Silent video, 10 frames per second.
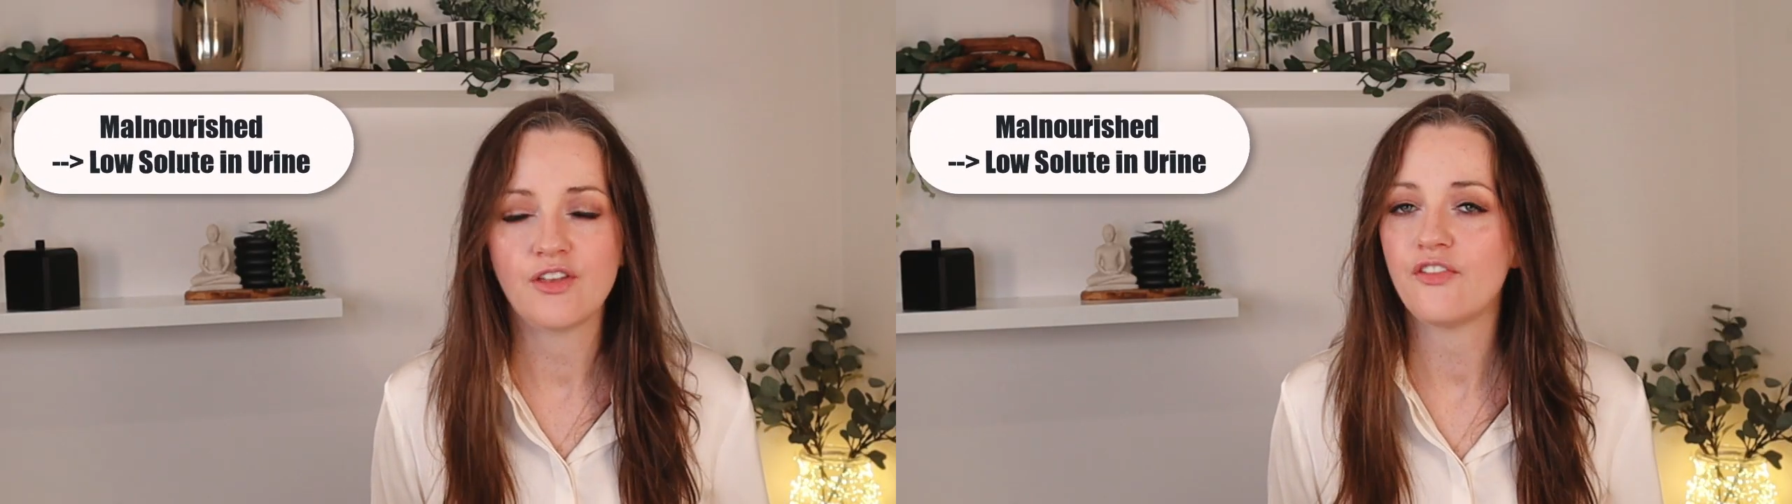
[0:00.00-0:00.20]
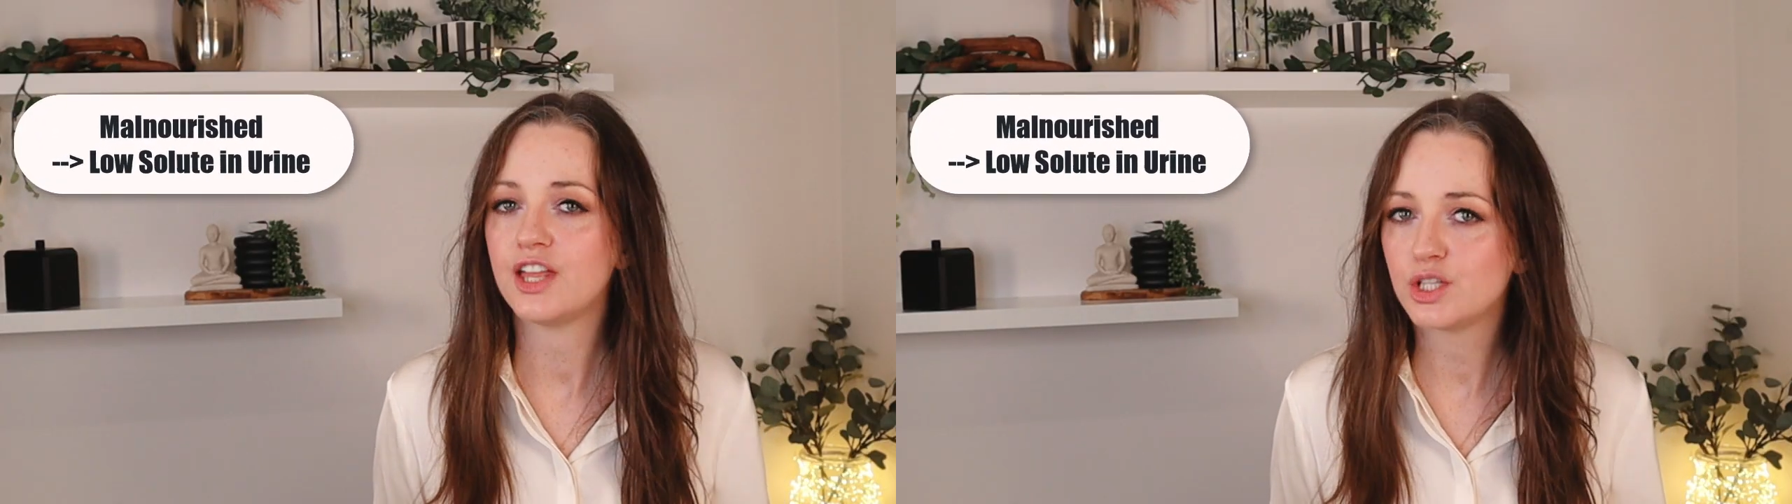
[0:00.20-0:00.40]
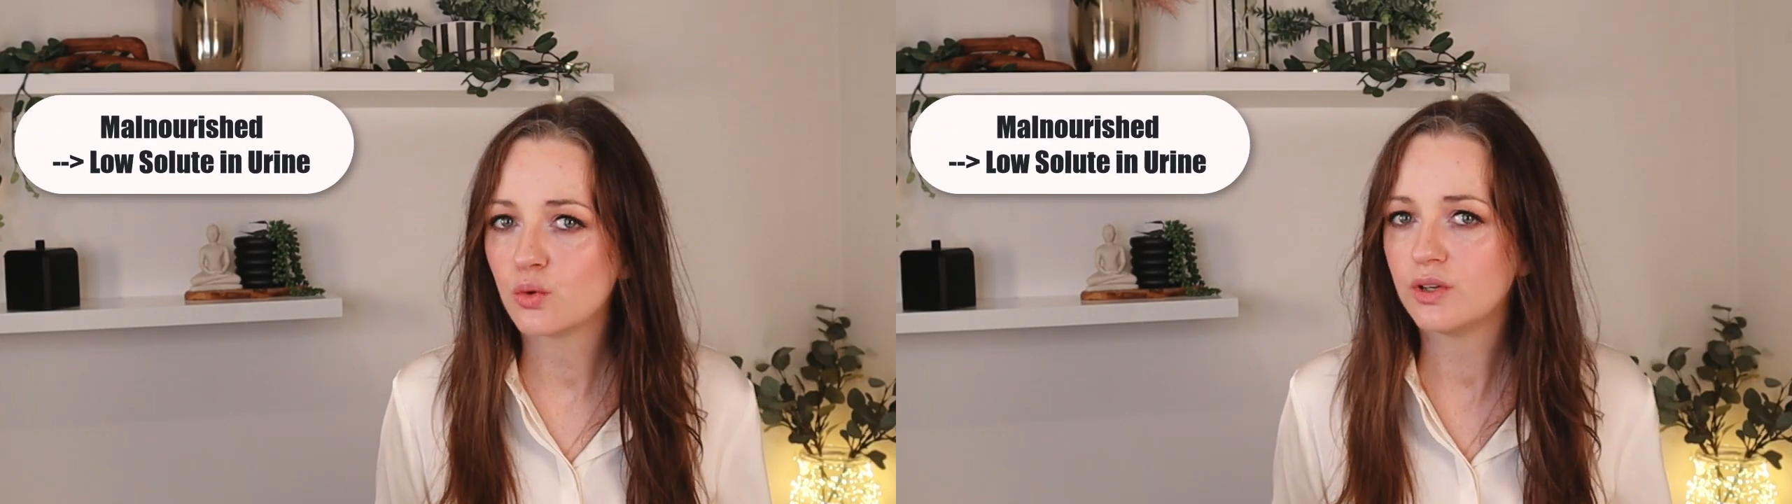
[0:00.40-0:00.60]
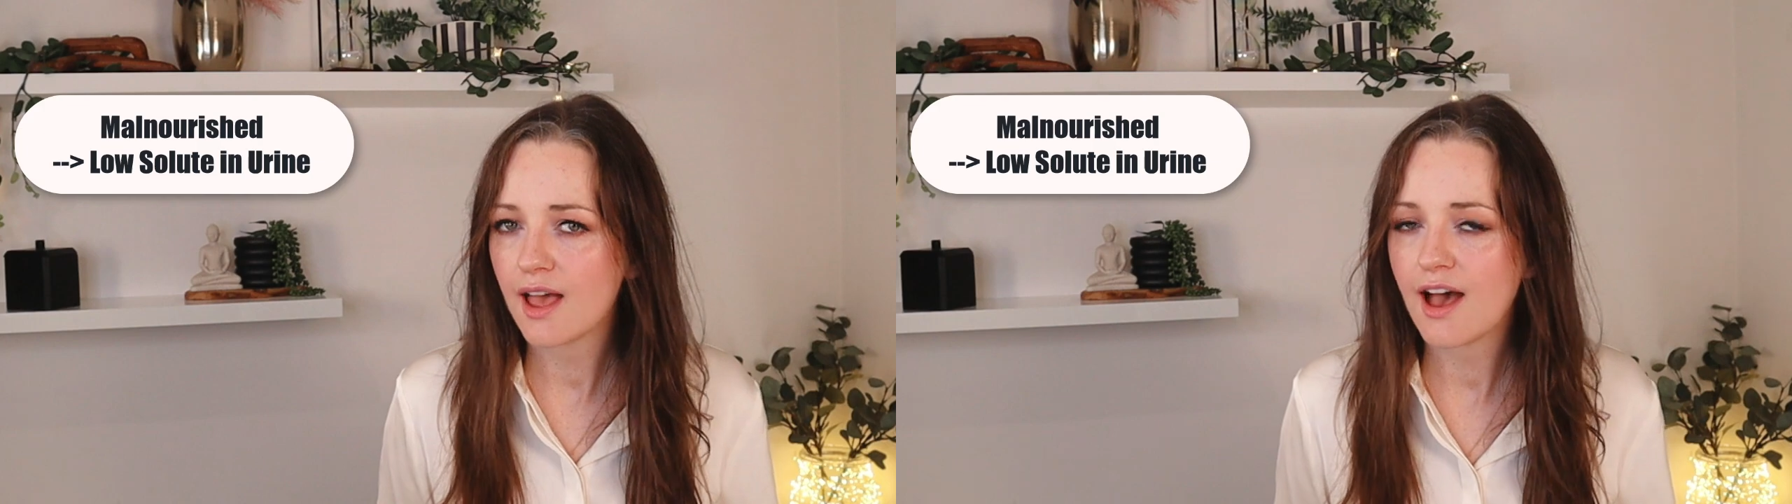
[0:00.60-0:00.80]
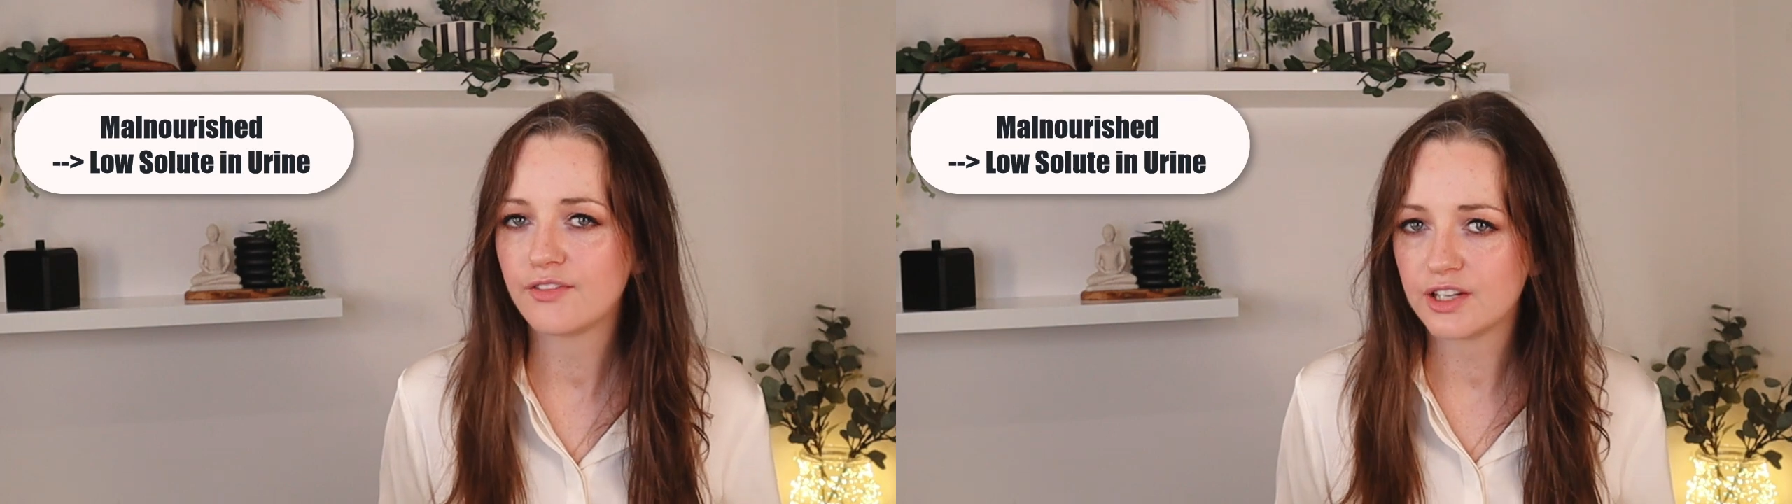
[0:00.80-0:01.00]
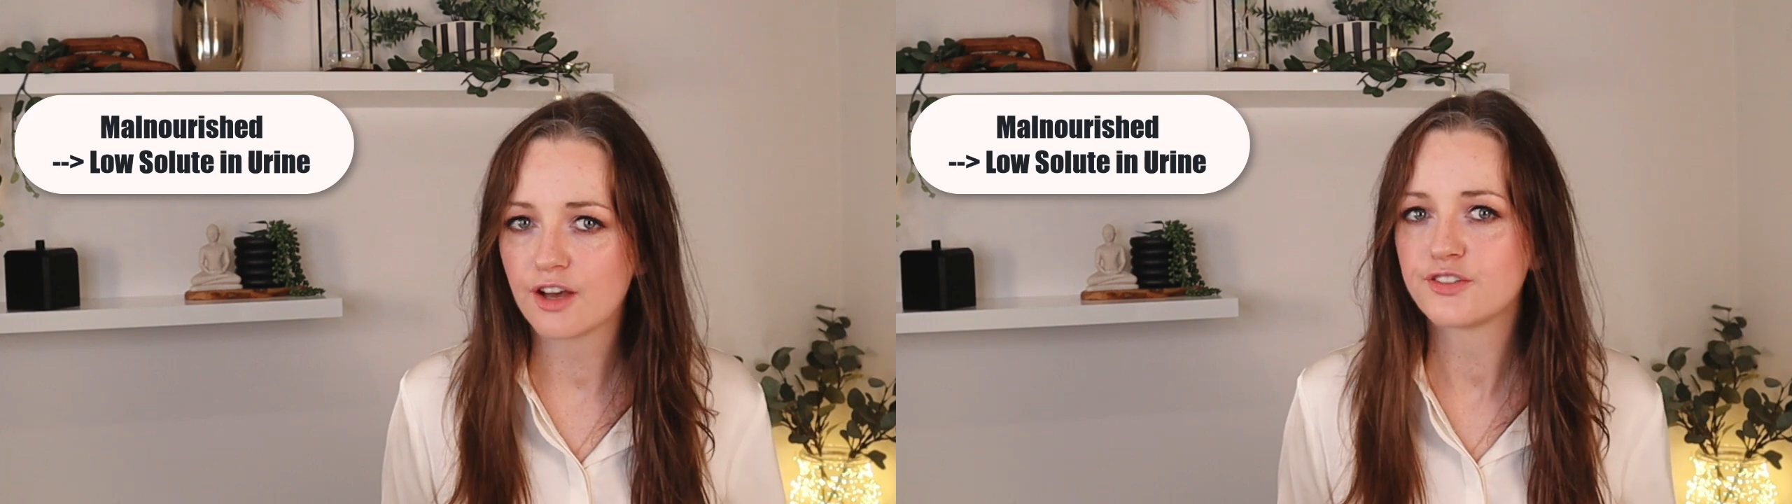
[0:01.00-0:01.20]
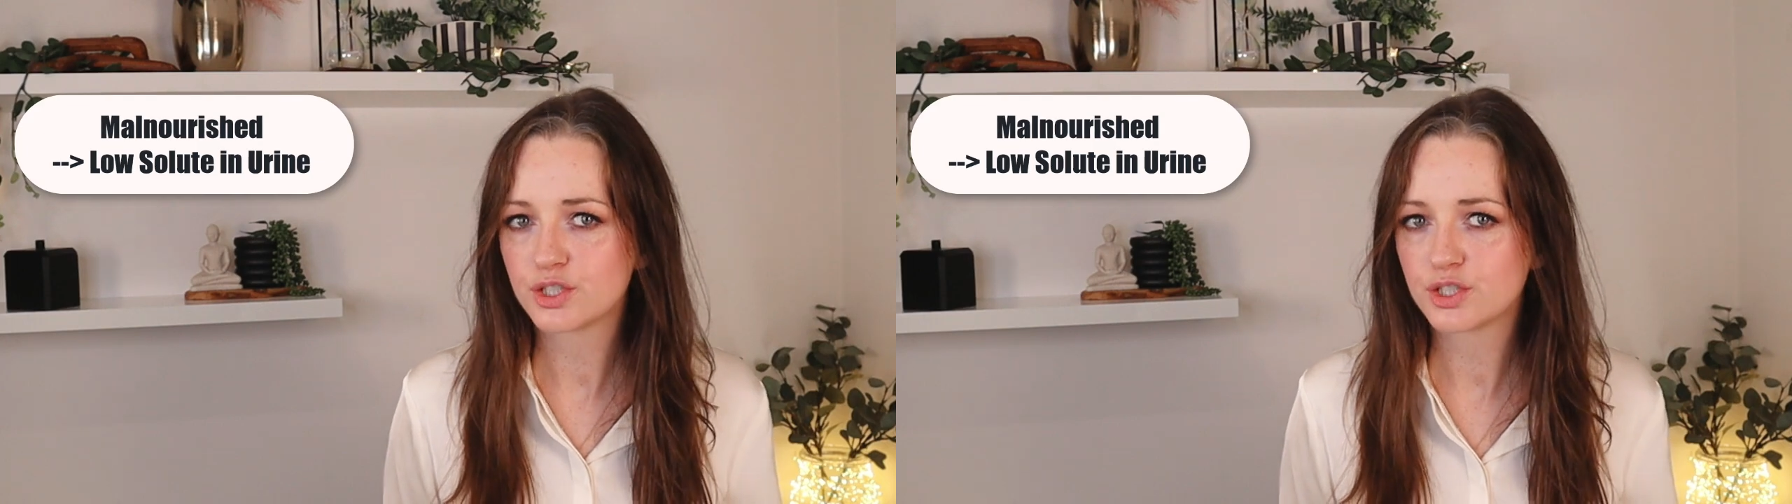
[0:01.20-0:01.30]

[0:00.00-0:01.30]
that they don't have enough